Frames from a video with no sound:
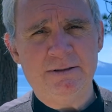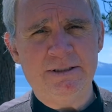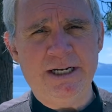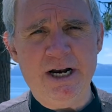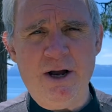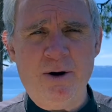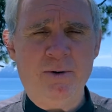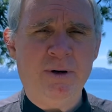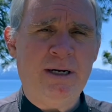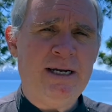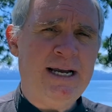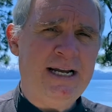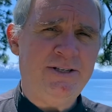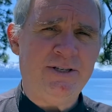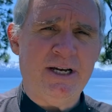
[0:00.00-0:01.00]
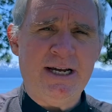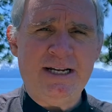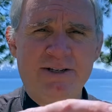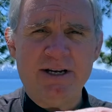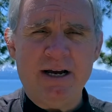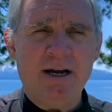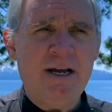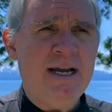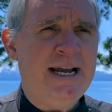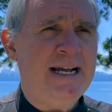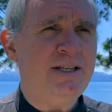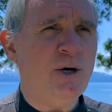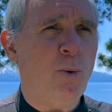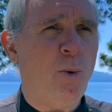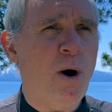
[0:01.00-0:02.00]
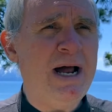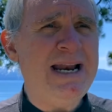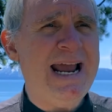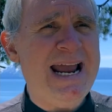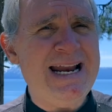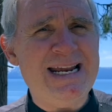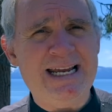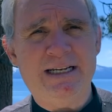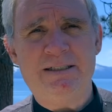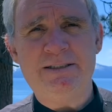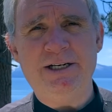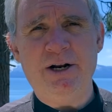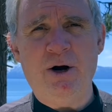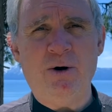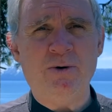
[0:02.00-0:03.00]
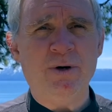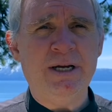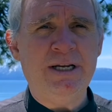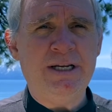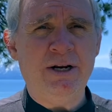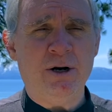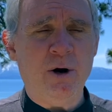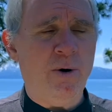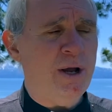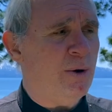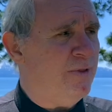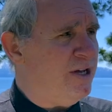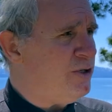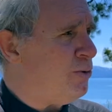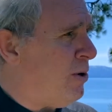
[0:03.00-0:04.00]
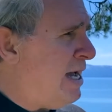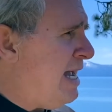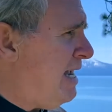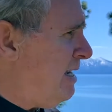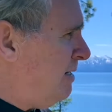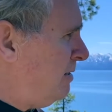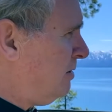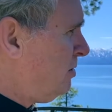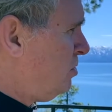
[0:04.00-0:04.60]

You know, it's a 180, you know, you're going this way,